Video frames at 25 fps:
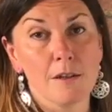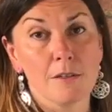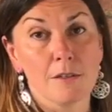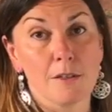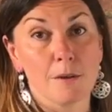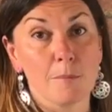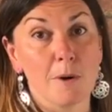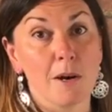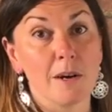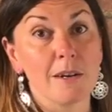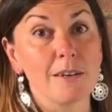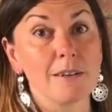
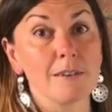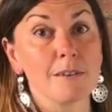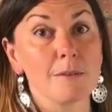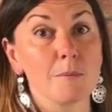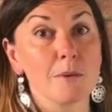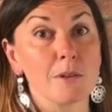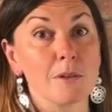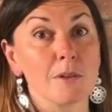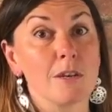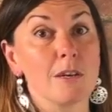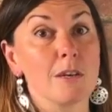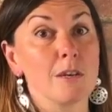the body's
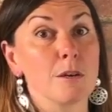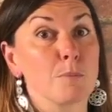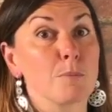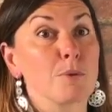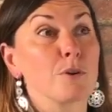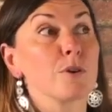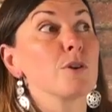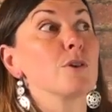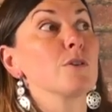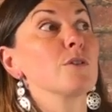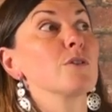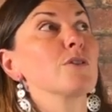ability to
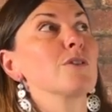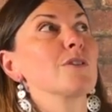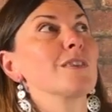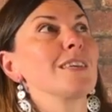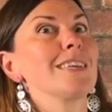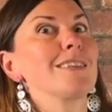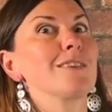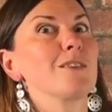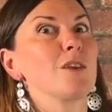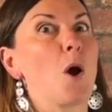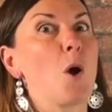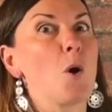produce
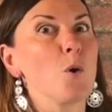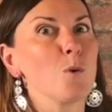its